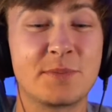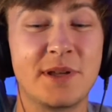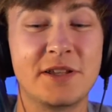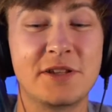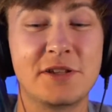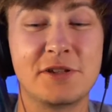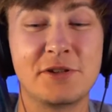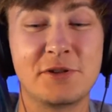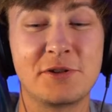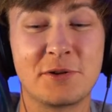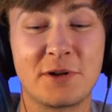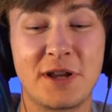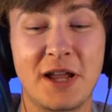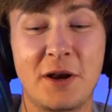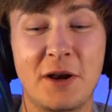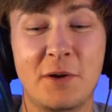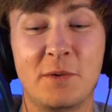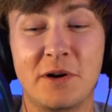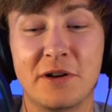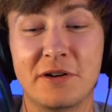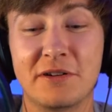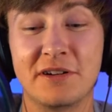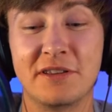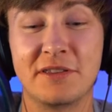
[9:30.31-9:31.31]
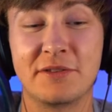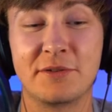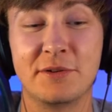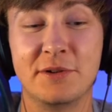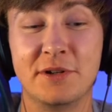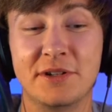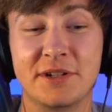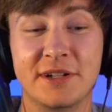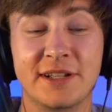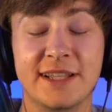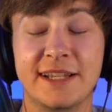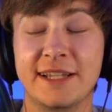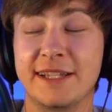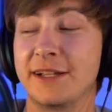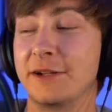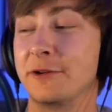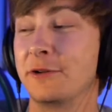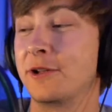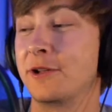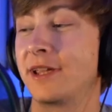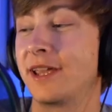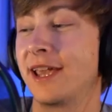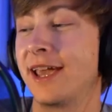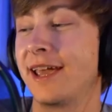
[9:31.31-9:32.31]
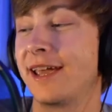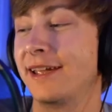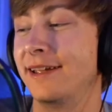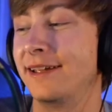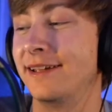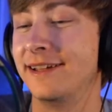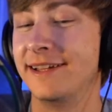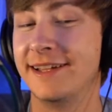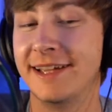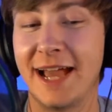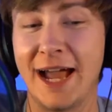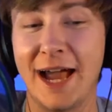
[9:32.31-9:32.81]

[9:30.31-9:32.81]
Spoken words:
places you're kind of wandering through it, and you're like, okay,